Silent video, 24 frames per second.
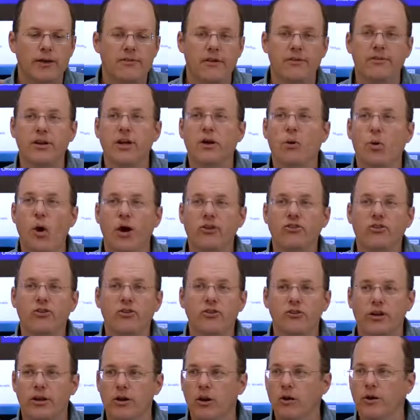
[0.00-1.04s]
If you have any
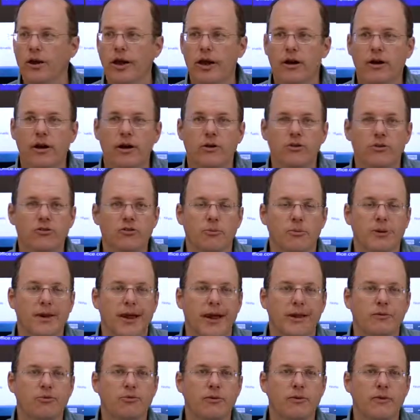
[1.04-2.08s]
questions, I know Gary and Chris have been
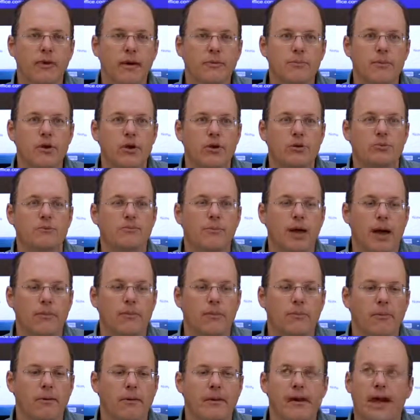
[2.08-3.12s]
answering them. You can type
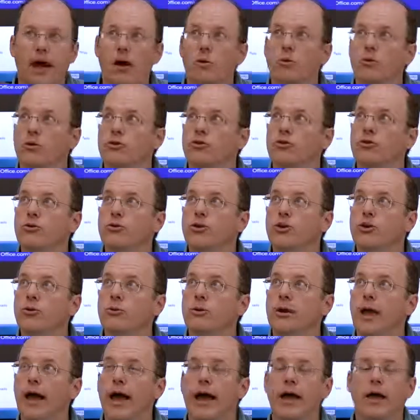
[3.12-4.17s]
them right now. We'll do
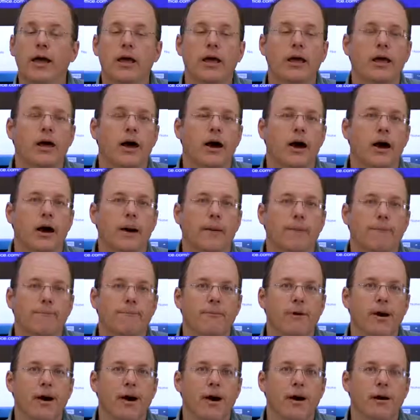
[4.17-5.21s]
Q&A
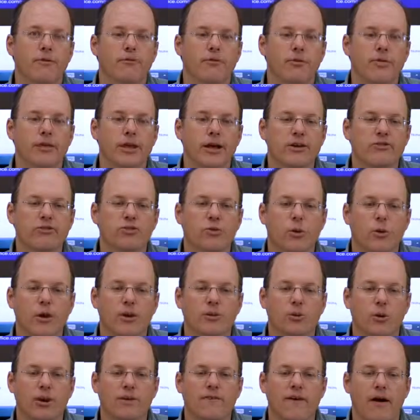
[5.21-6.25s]
for the next
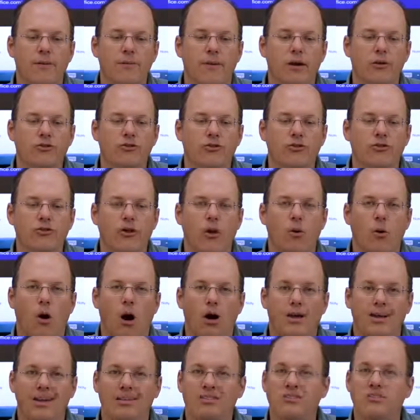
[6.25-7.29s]
20-25 minutes or so
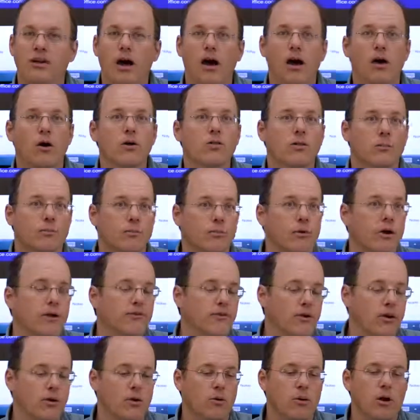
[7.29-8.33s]
on Excel, the
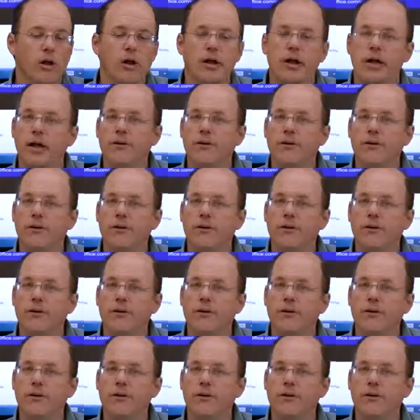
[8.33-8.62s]
preview.